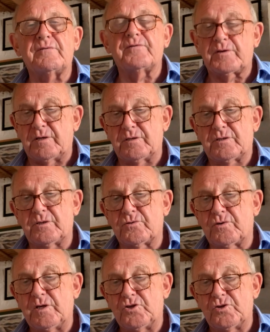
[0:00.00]
of a
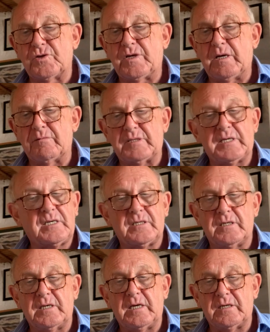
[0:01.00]
concentration camp,
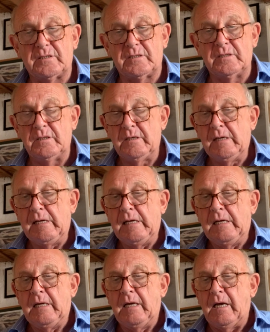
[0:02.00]
Sachsenhausen,
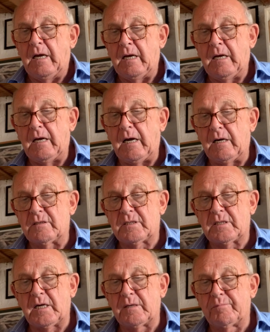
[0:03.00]

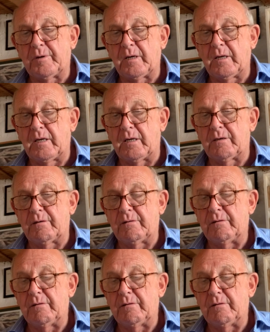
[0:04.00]
outside Berlin.